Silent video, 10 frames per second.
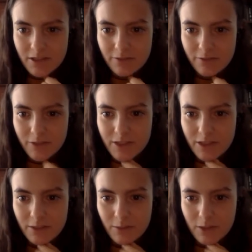to the first
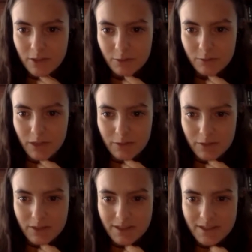year Waterloo math
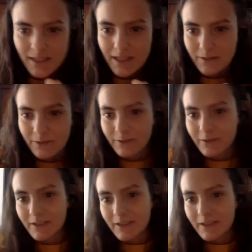courses? Thank you.